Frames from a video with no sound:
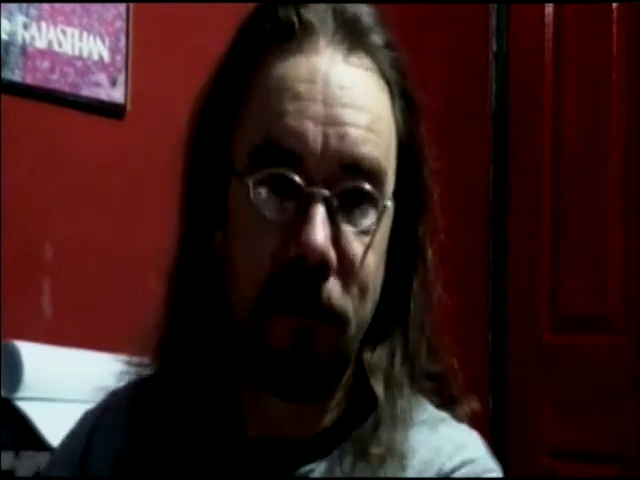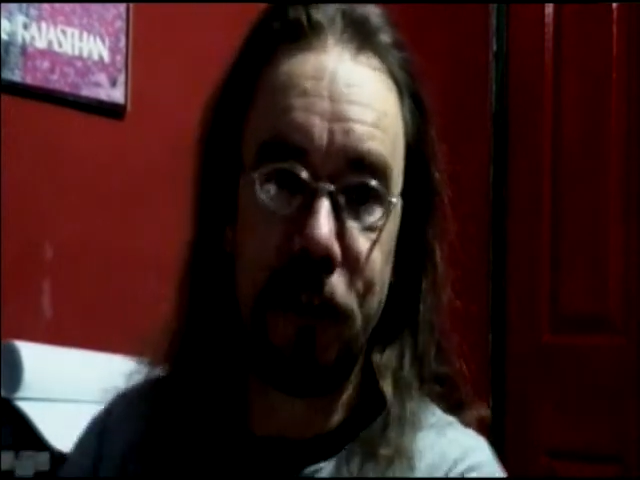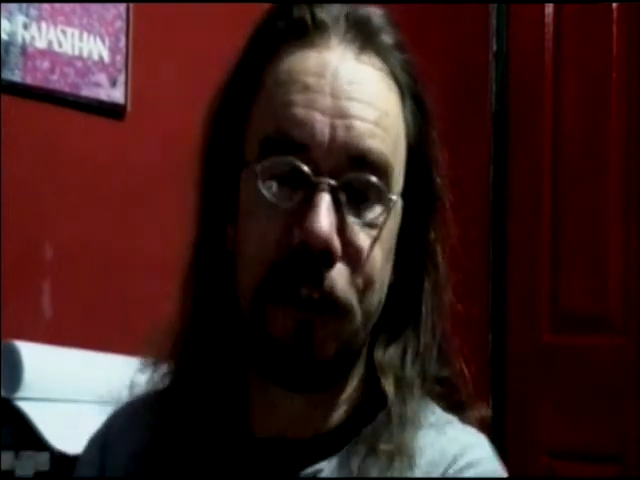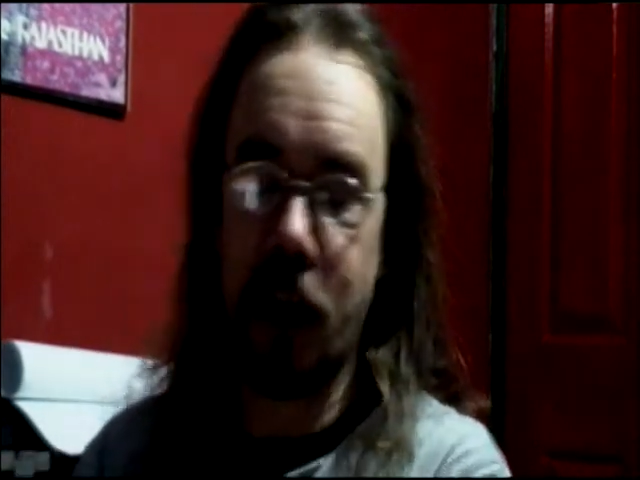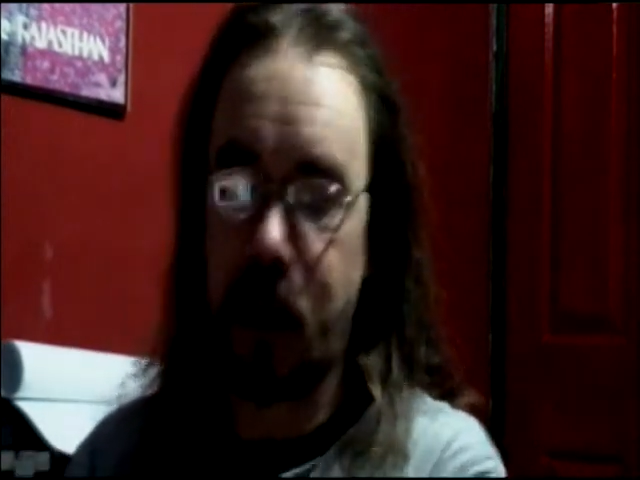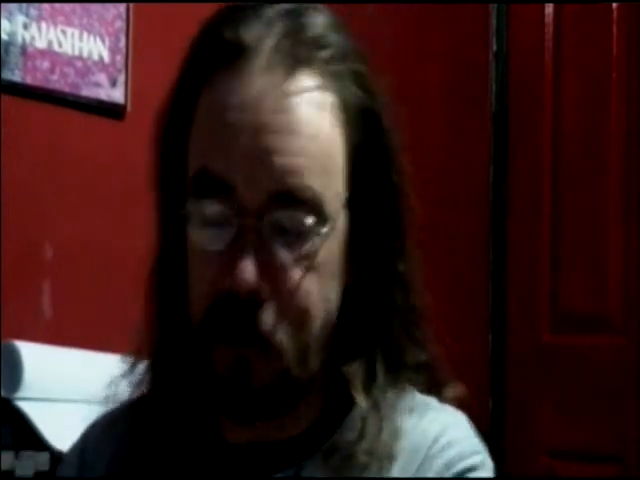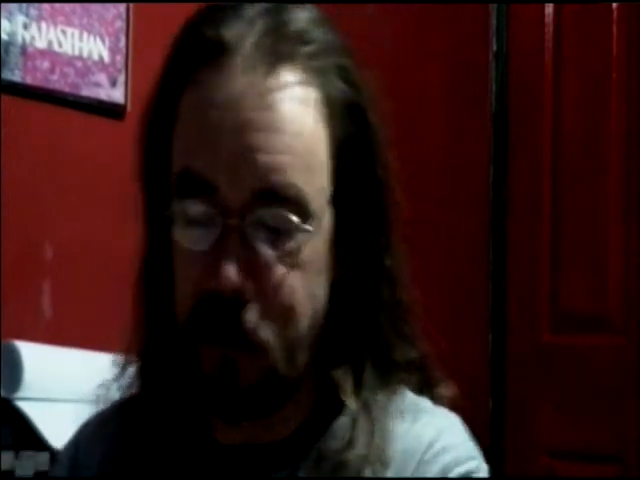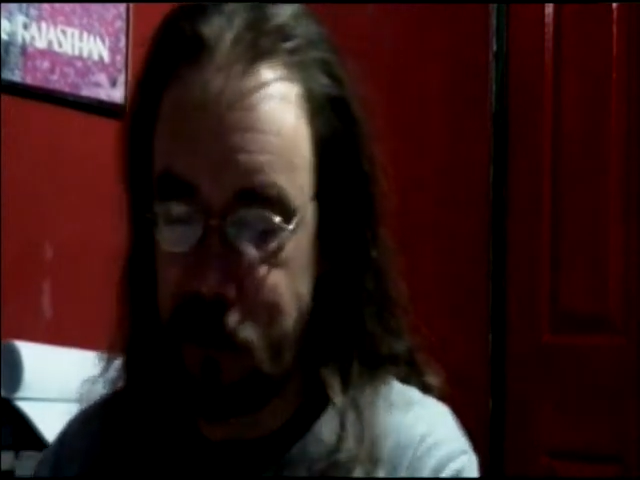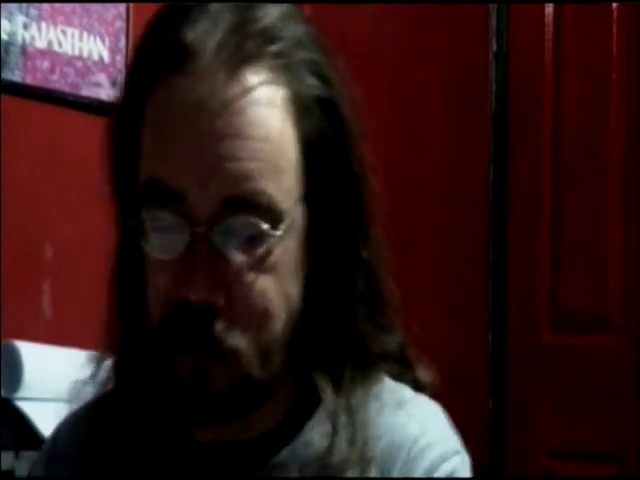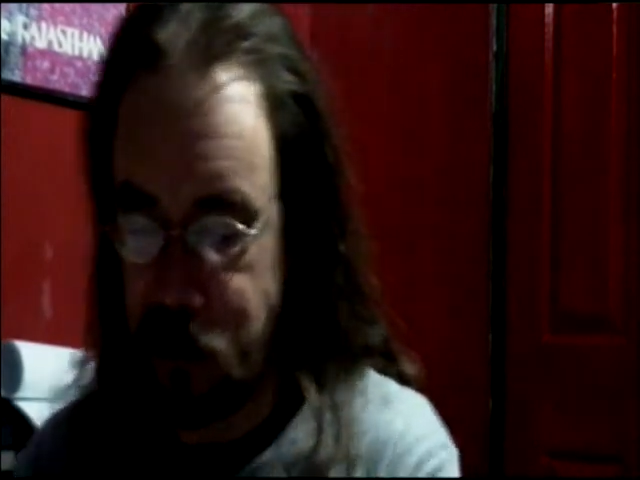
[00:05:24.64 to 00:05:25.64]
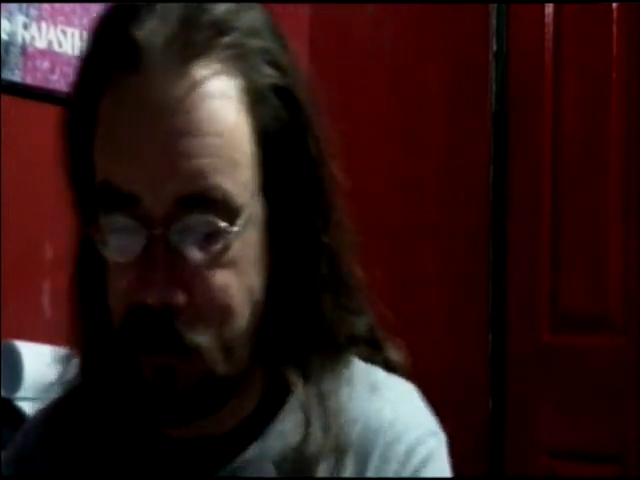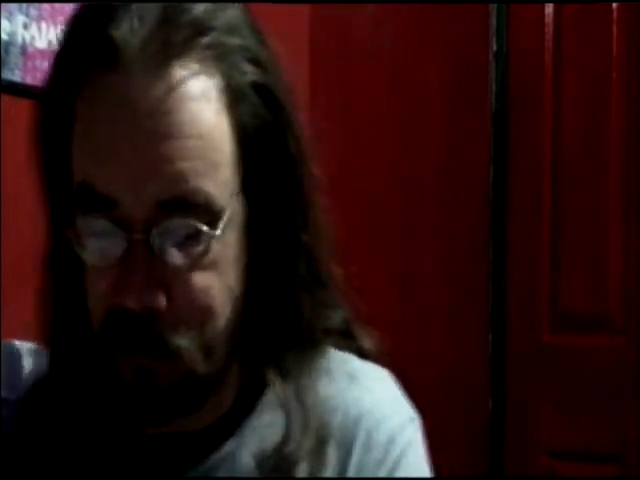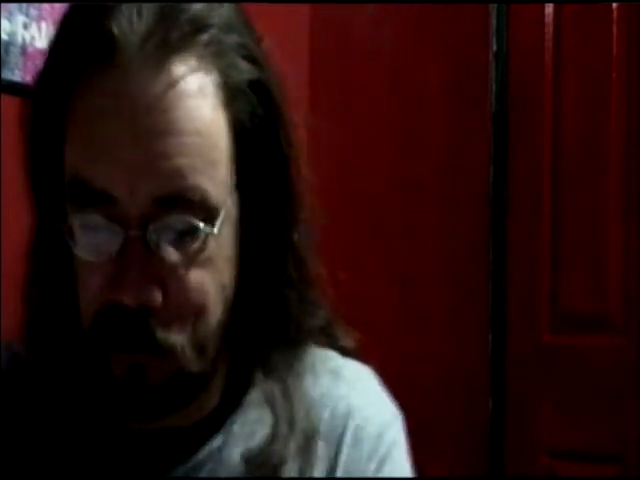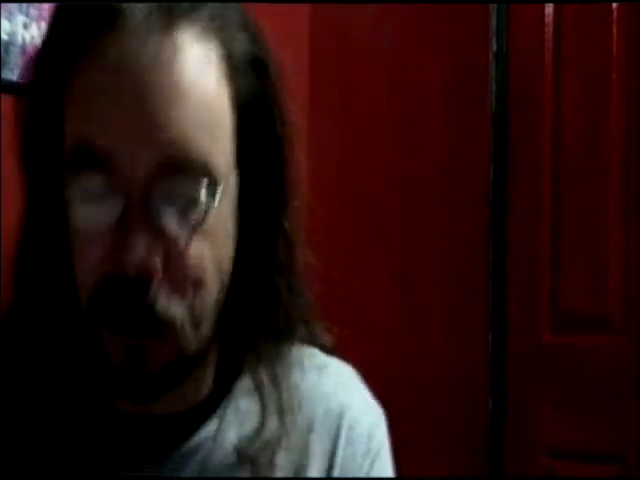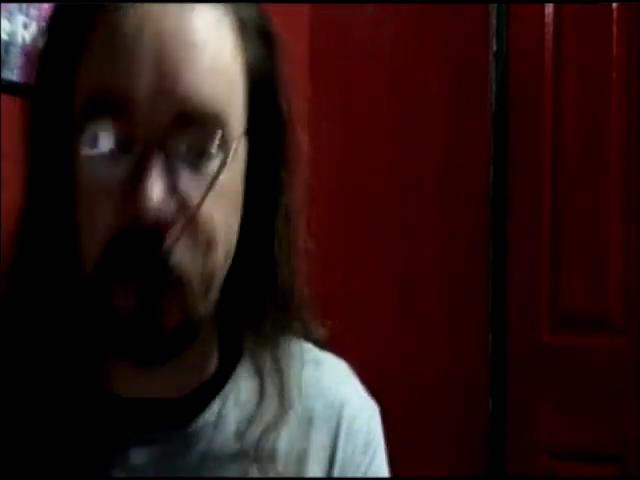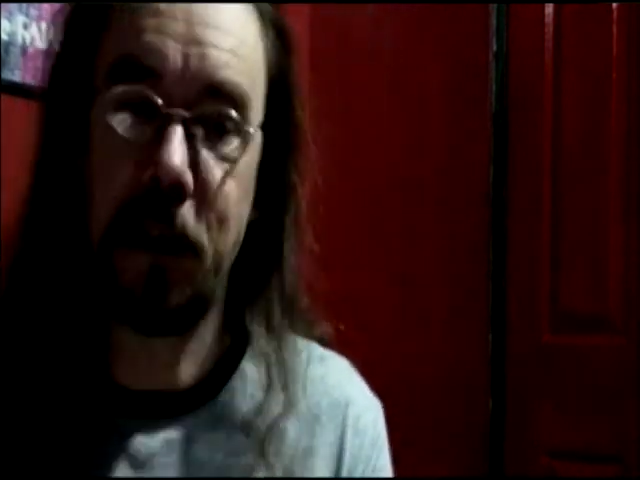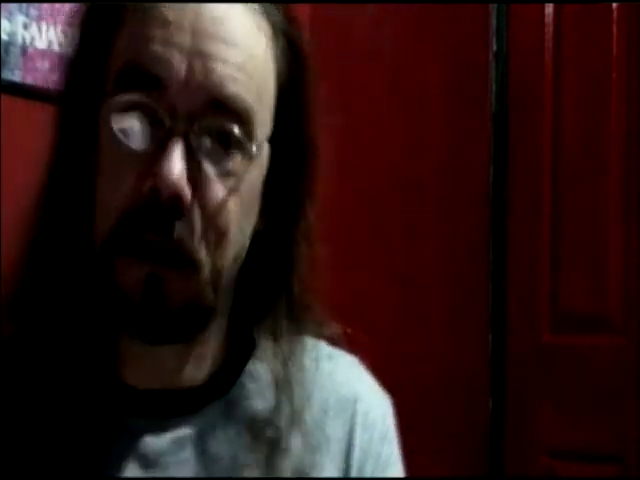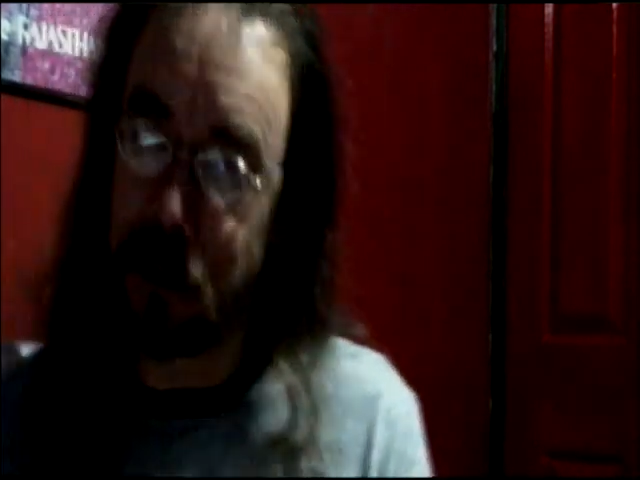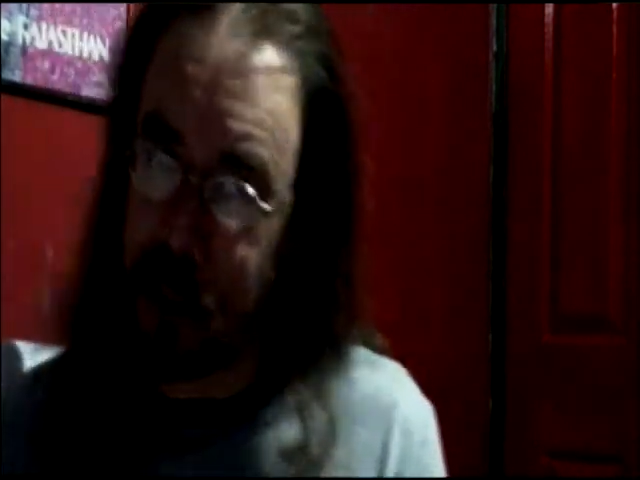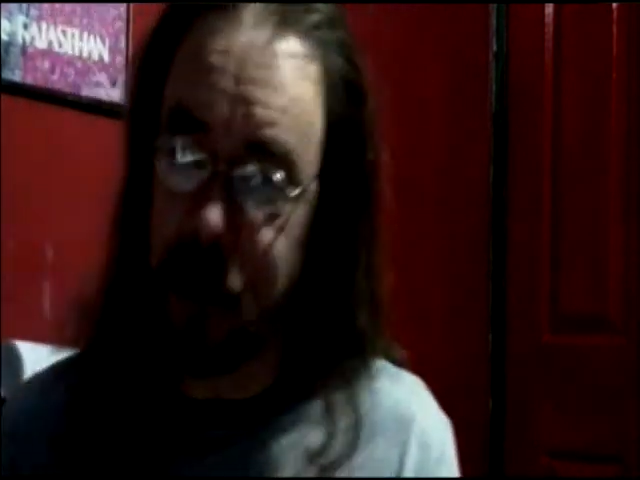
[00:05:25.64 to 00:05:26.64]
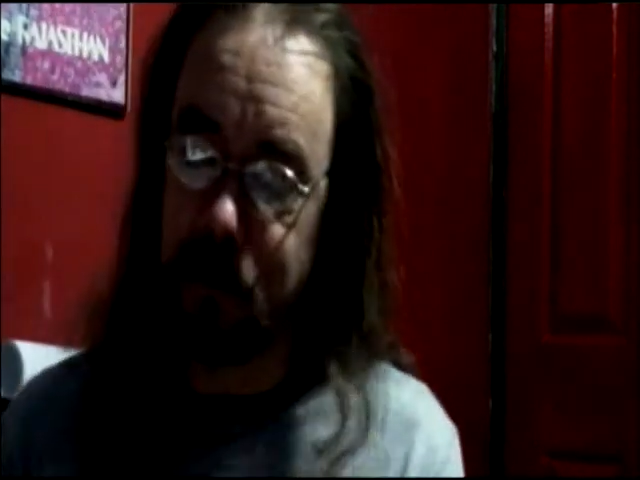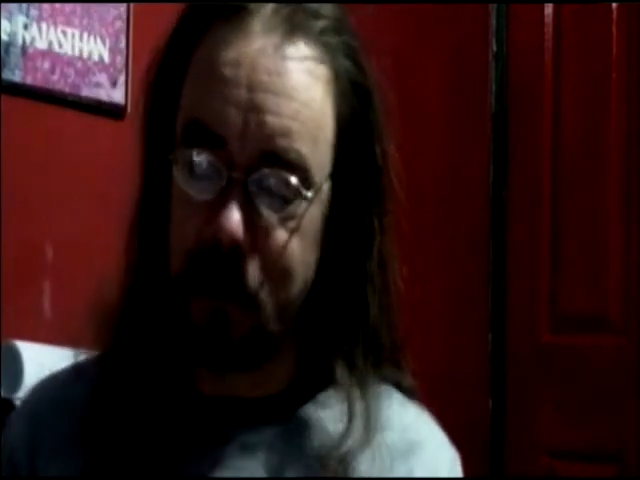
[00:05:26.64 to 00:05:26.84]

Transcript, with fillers: the time you timetabled in.